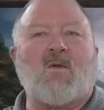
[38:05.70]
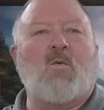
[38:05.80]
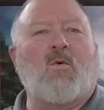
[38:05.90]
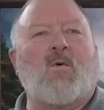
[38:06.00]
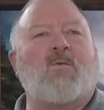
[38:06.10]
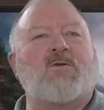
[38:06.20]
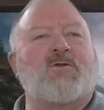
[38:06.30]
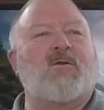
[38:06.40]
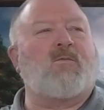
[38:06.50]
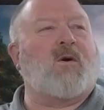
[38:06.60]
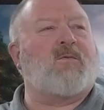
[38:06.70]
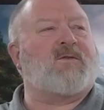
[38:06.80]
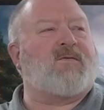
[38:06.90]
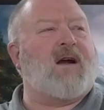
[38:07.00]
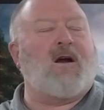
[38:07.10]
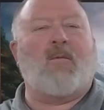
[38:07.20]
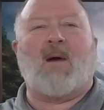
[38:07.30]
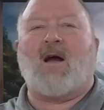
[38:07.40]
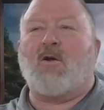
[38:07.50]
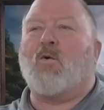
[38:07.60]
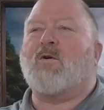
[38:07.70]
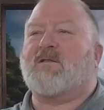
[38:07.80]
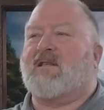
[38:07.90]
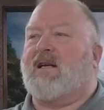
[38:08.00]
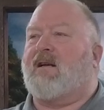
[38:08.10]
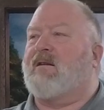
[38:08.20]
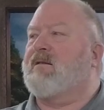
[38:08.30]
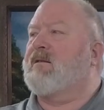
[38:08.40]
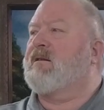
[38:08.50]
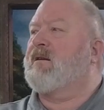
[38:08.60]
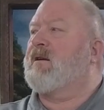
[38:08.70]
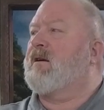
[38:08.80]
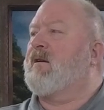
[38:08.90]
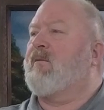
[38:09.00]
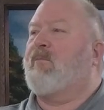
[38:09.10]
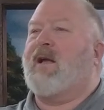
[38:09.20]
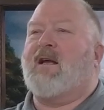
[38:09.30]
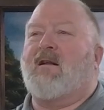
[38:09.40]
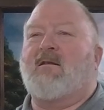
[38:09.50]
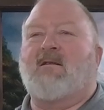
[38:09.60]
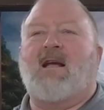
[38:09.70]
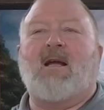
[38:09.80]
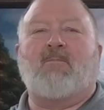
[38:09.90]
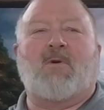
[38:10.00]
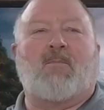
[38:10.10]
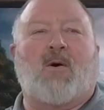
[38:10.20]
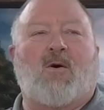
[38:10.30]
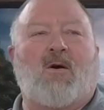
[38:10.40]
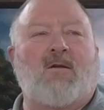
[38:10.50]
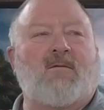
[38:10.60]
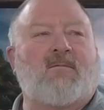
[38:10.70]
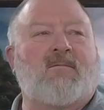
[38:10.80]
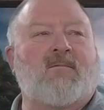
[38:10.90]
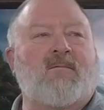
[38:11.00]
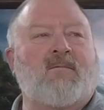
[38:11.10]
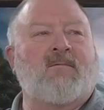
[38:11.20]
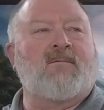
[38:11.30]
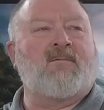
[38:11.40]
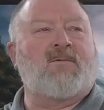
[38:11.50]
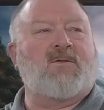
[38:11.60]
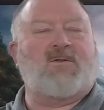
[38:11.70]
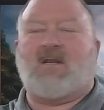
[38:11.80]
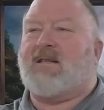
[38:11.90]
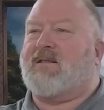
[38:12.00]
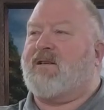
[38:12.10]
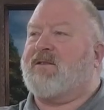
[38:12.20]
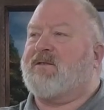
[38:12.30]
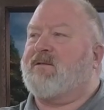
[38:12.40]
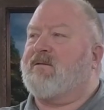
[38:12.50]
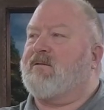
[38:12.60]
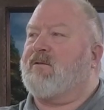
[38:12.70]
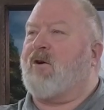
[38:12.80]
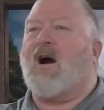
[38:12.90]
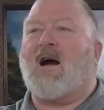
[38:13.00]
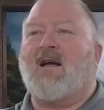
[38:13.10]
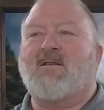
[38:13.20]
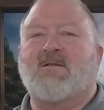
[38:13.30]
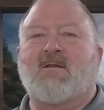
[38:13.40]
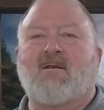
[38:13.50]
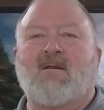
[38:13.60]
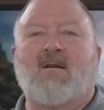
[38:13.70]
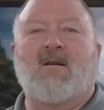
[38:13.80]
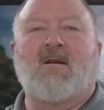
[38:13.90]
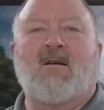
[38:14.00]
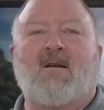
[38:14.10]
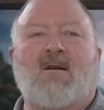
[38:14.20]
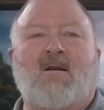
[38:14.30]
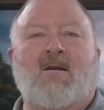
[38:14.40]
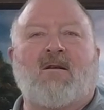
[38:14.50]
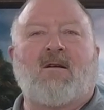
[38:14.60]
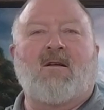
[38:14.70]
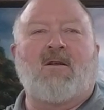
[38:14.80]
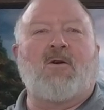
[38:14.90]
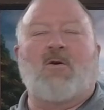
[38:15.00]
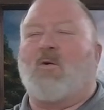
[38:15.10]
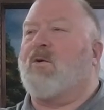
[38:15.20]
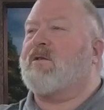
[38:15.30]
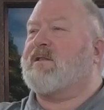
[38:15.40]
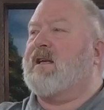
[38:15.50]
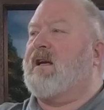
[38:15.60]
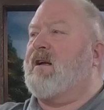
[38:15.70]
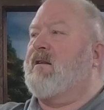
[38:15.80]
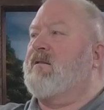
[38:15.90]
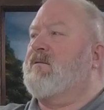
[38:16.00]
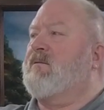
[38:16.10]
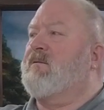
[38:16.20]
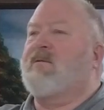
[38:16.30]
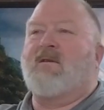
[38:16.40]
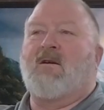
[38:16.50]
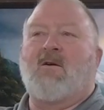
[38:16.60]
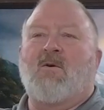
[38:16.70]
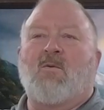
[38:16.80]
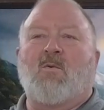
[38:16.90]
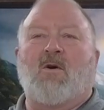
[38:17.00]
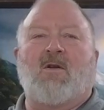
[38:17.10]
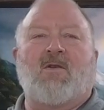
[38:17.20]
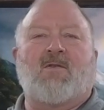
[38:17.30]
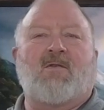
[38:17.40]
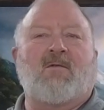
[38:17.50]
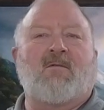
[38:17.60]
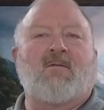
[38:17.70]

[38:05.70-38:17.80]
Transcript: Well, what was your, what was fair about your sin being heaped upon Jesus Christ? Your, your sin was